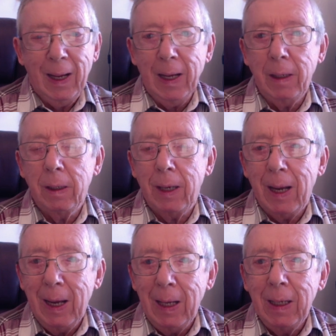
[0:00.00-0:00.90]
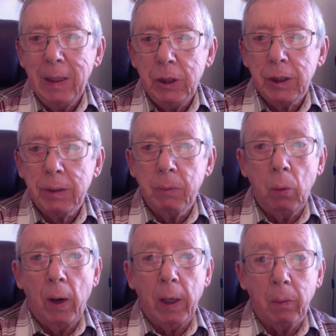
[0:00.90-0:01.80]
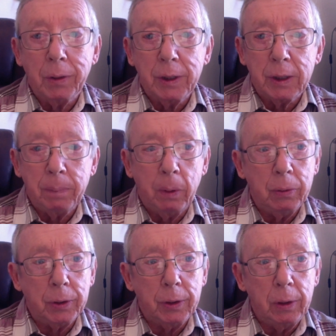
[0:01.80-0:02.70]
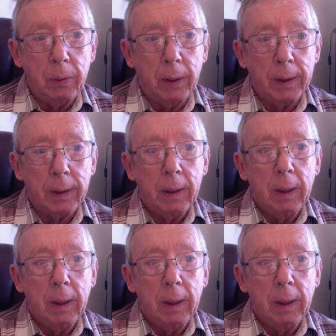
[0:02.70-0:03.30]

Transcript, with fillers: in an illegitimate way, he wasn't supposed to do it,